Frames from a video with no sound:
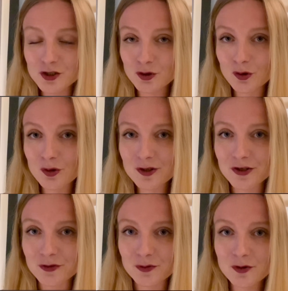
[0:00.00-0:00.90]
call
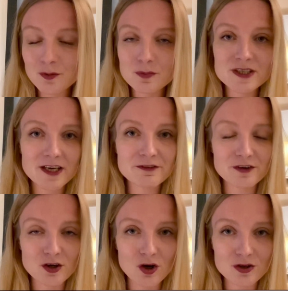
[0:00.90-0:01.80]
you, but I
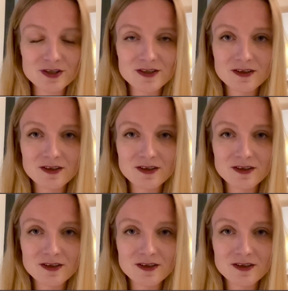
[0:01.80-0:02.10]
forgot.